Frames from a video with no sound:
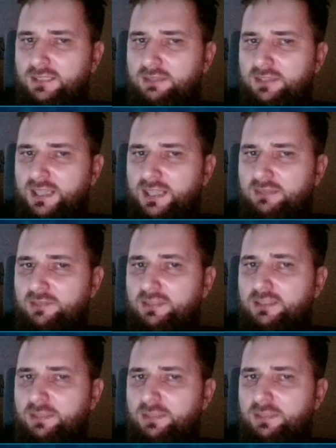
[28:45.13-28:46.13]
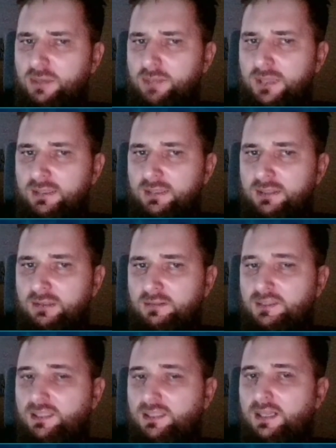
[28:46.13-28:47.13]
have done very deep comparisons,